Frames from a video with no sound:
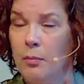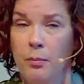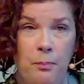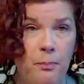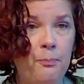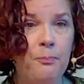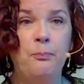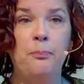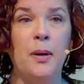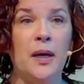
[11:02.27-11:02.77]

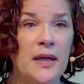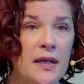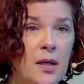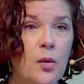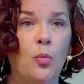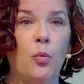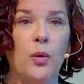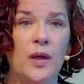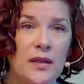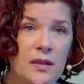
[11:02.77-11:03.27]
But
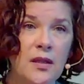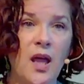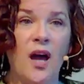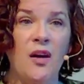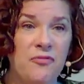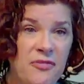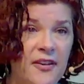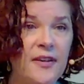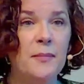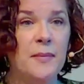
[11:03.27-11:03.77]
we love
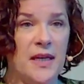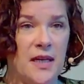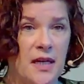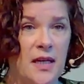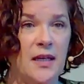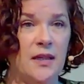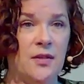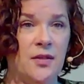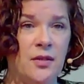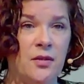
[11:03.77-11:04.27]
him in
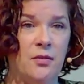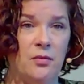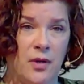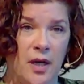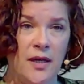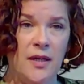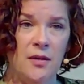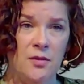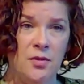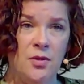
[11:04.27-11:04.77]
it,
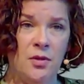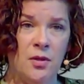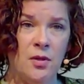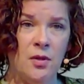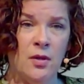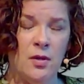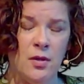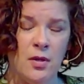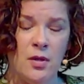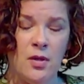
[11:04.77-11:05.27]
right?
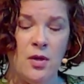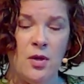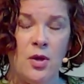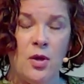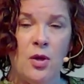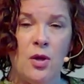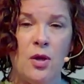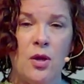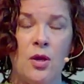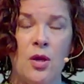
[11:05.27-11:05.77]

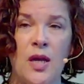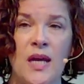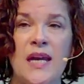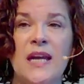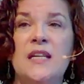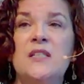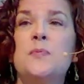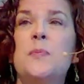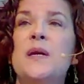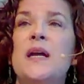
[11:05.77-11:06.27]

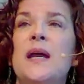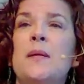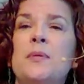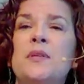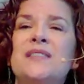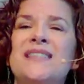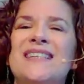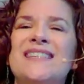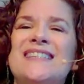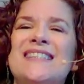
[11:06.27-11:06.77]
He's been able
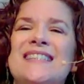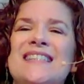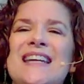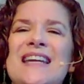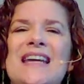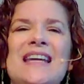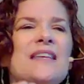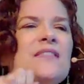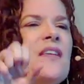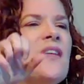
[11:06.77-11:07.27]
to
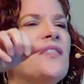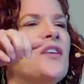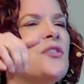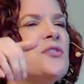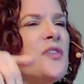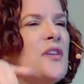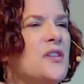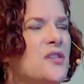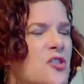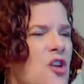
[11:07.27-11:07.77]
see that there's
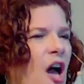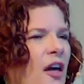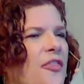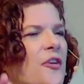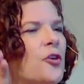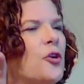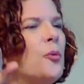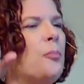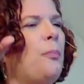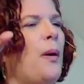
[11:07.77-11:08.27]

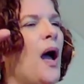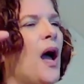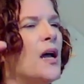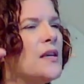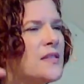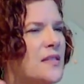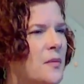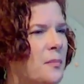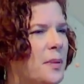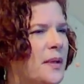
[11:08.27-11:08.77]
another
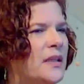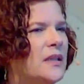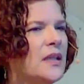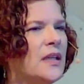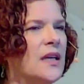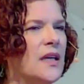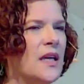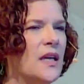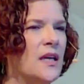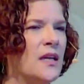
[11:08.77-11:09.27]

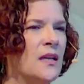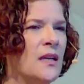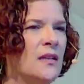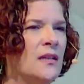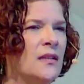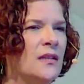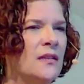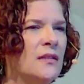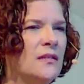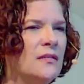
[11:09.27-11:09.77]
possibility,
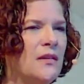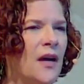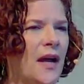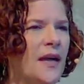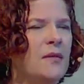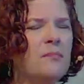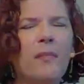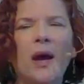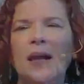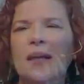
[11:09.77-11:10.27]
right?
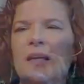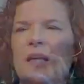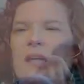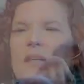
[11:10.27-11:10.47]
Micah is